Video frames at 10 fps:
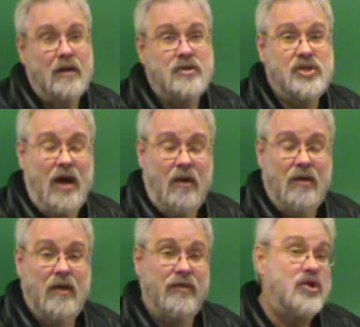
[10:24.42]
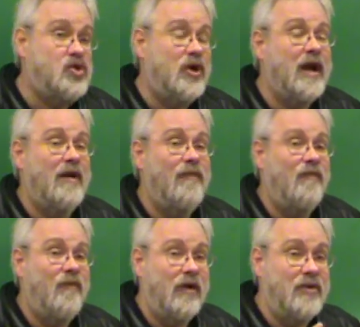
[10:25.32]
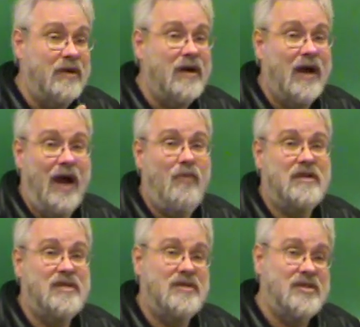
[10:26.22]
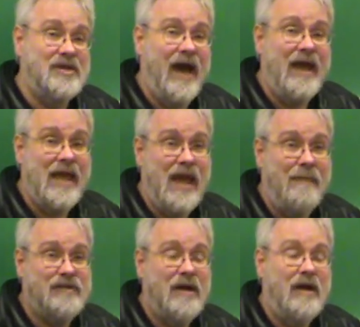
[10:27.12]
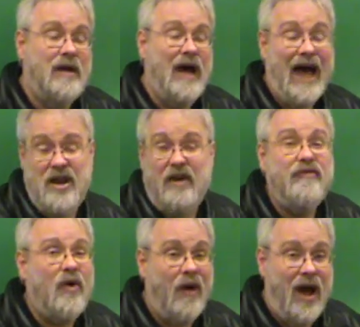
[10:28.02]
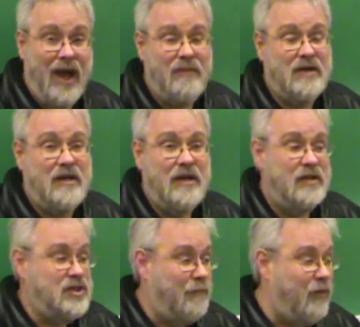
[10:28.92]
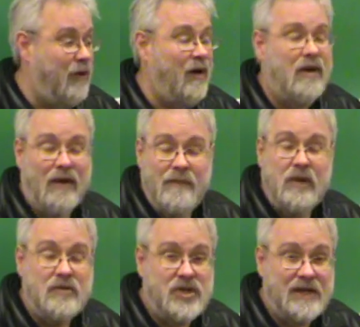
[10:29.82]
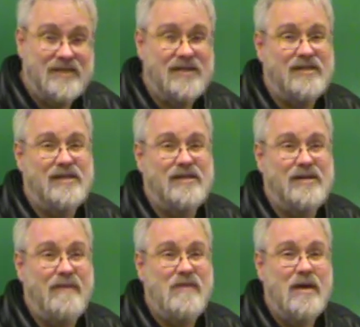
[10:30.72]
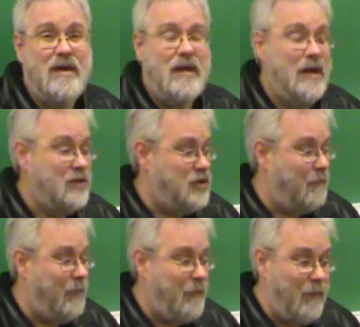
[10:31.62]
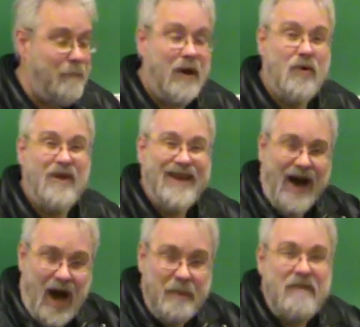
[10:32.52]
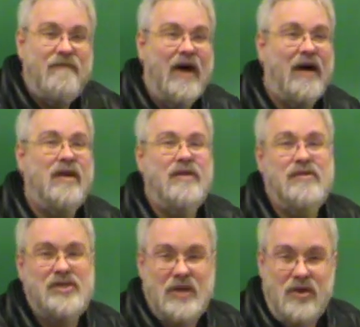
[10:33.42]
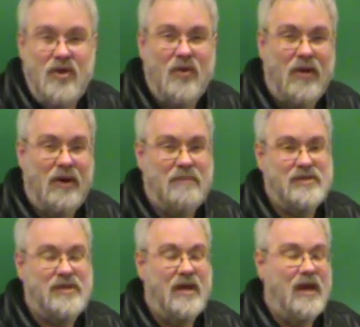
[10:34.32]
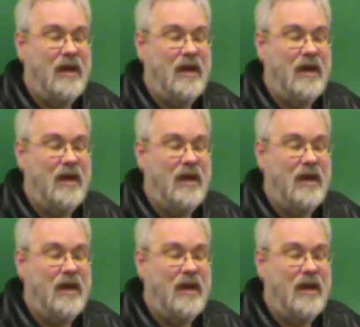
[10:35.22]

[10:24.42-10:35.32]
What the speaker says: So, the trick for Durkheim was that society keeps enough crime to support our criminal justice system, to promote common values and norms,